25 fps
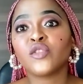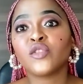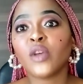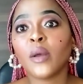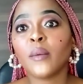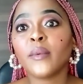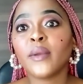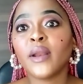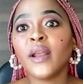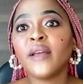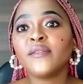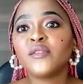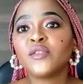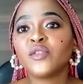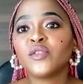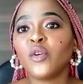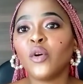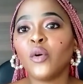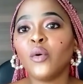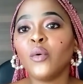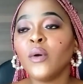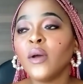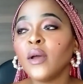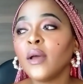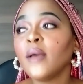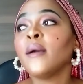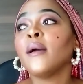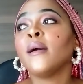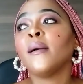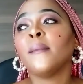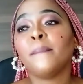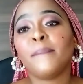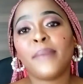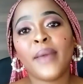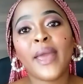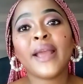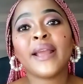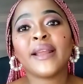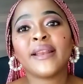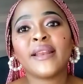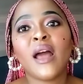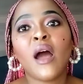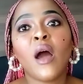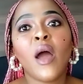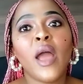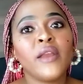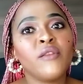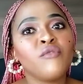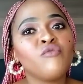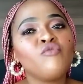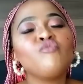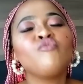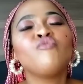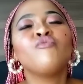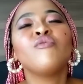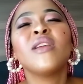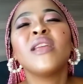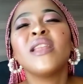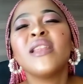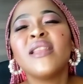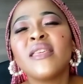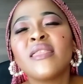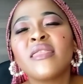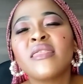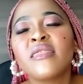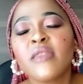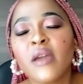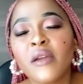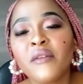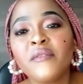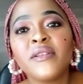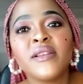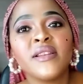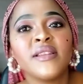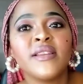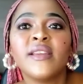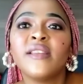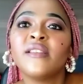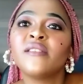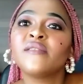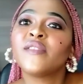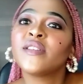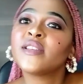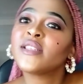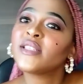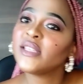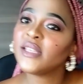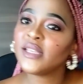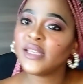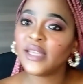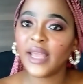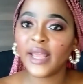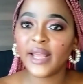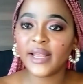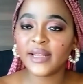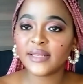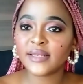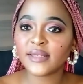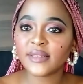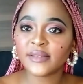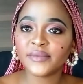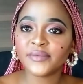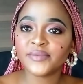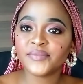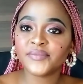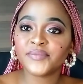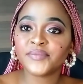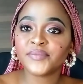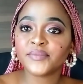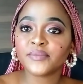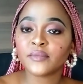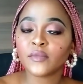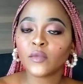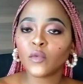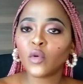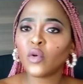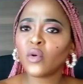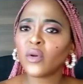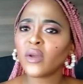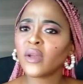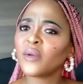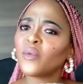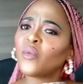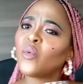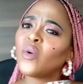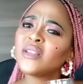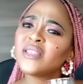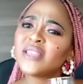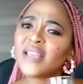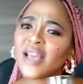So I'm going to have to go back now and really thoroughly investigate. But